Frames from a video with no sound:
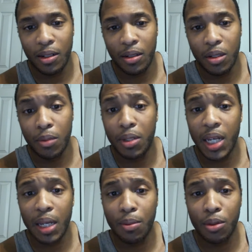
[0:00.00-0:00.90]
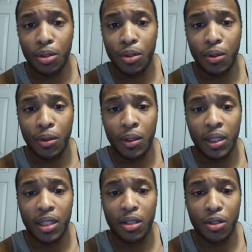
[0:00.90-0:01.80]
to be able to
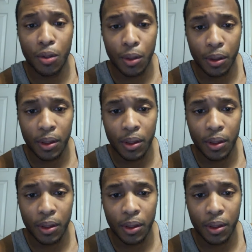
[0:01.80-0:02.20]
endure